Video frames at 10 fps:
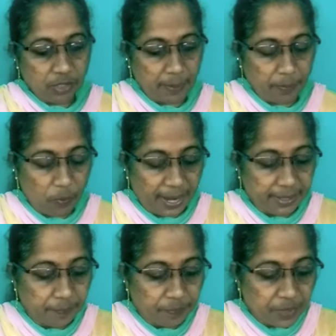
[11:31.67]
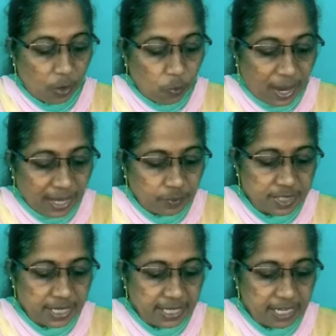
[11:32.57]
Number 1. Why
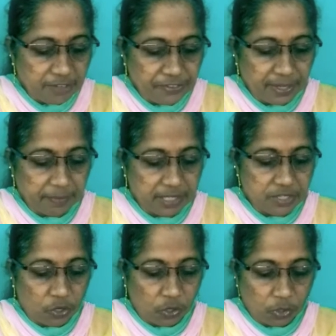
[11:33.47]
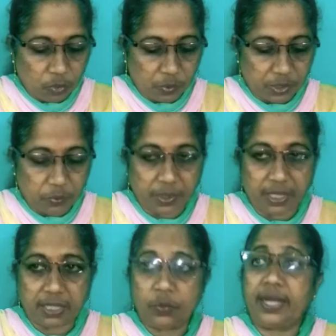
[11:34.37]
was India famous all over the
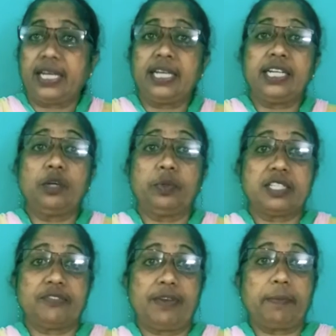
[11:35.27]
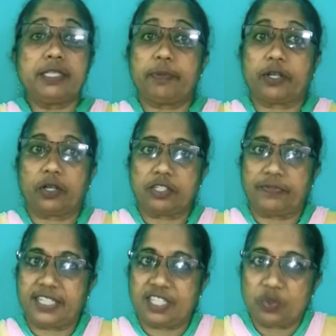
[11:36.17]
world? Well, India was famous because
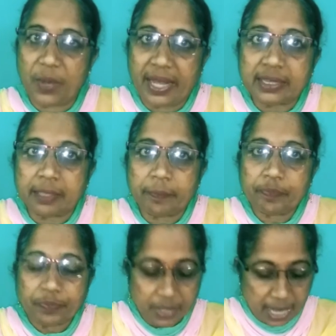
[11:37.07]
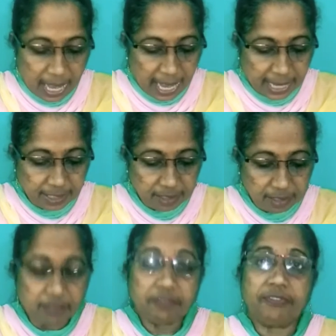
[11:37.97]
of its wealth
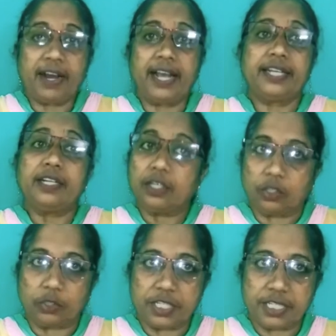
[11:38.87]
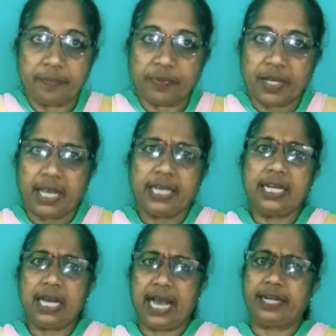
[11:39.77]
and fine goods.
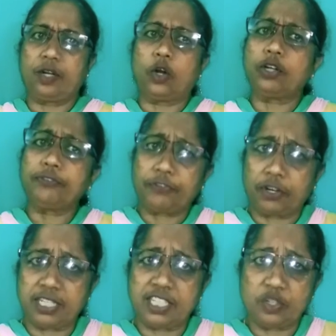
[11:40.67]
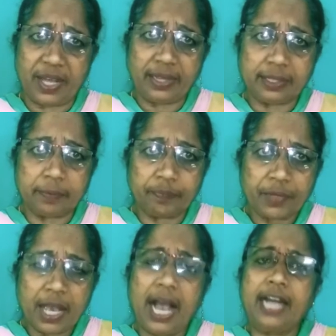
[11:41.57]
India had a lot of forest wealth.
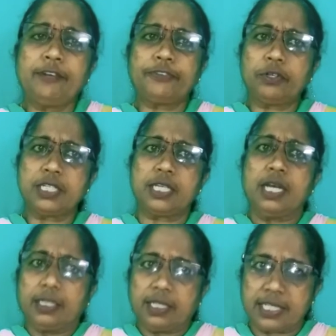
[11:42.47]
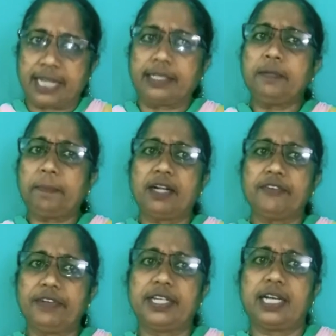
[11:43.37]
And of course, the southern part
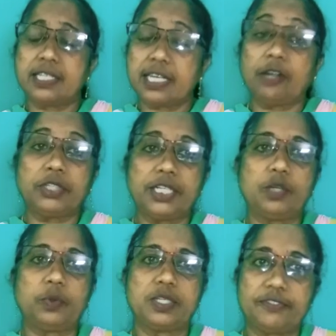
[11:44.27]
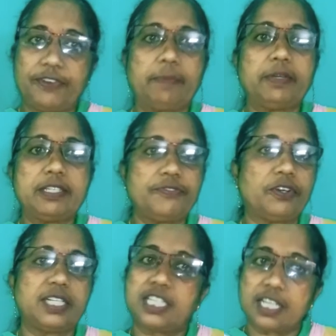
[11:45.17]
of India, South India, was famous
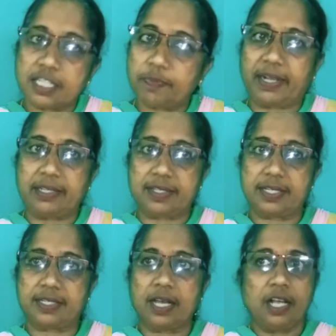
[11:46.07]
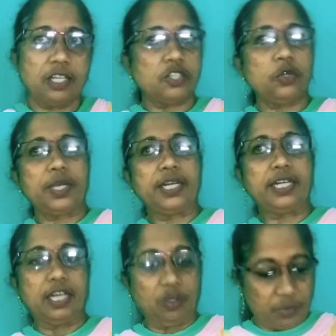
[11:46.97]
for its spices. So
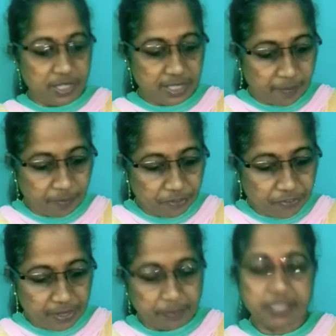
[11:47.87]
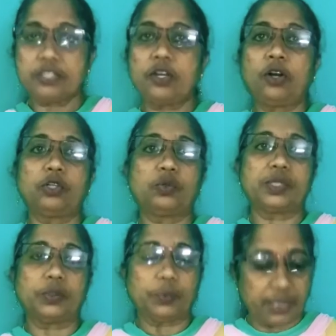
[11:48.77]
India was famous all
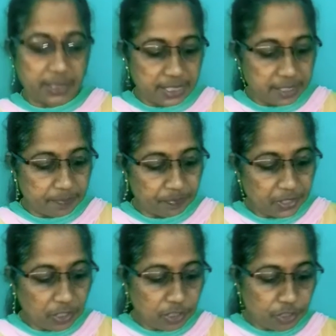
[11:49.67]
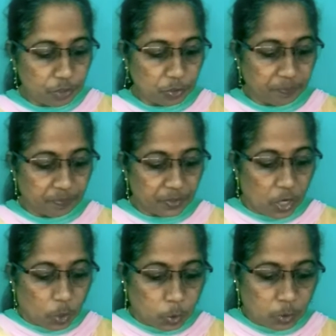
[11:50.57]
over the world. 2.
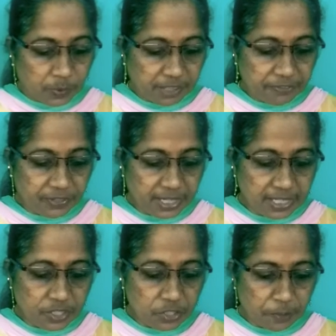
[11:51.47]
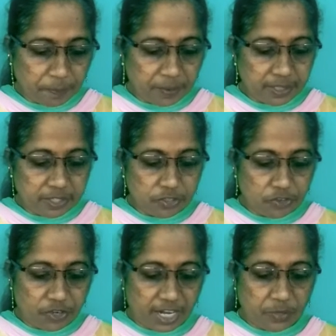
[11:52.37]
Who were the first Europeans to
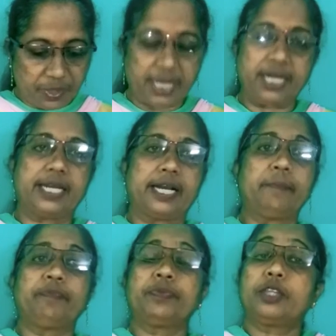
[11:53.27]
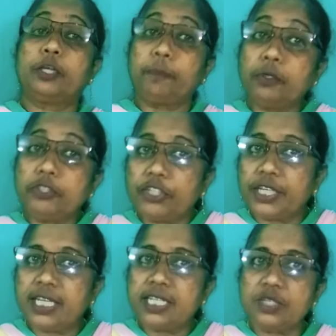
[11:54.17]
trade with India? The
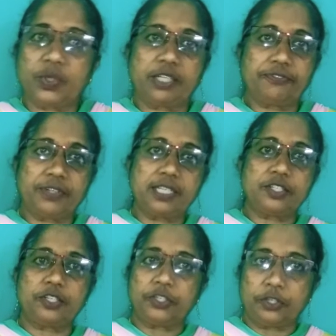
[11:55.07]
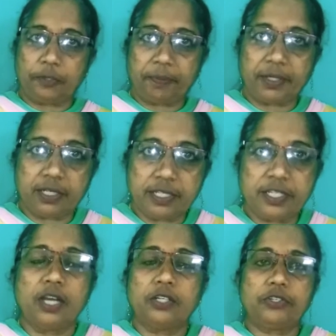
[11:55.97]
Portuguese were the first
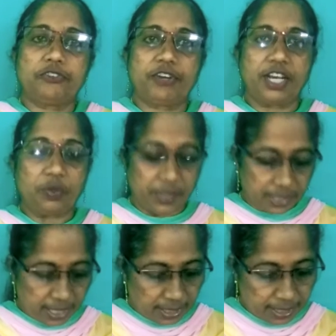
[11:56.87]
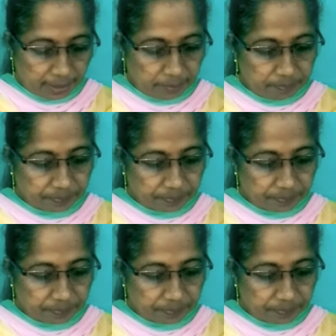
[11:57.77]
Europeans to trade with India.